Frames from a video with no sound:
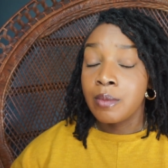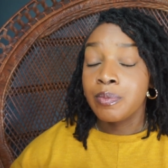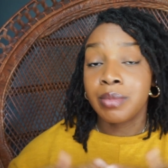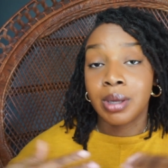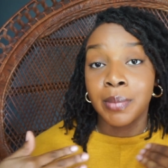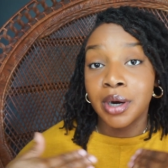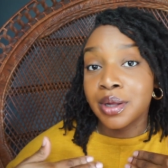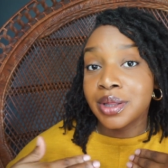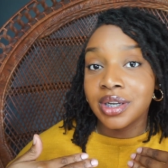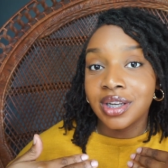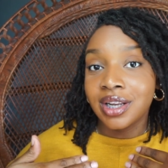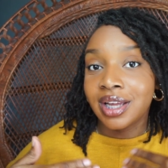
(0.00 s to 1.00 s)
Me
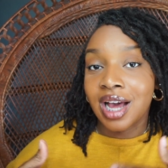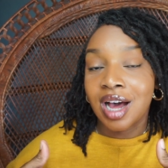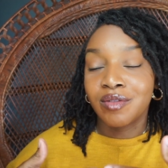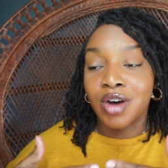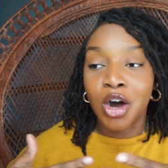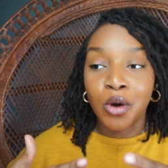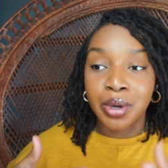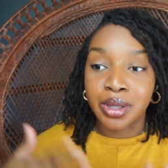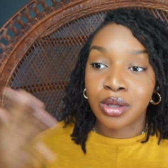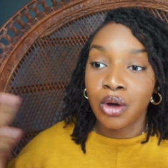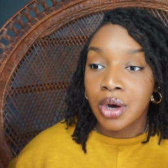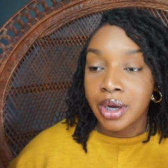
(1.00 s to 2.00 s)
personally, I've always
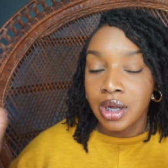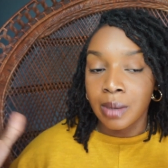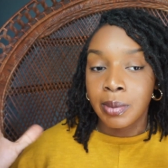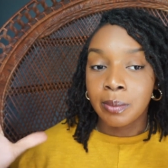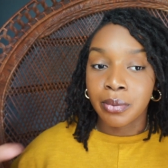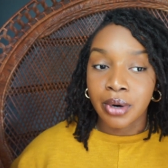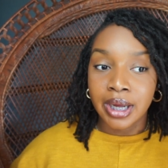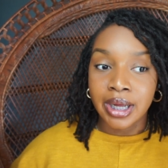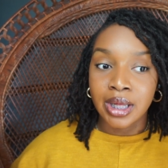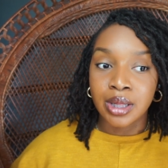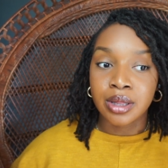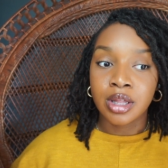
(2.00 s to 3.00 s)
gone up and
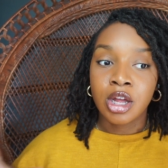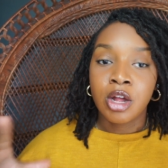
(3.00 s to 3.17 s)
praised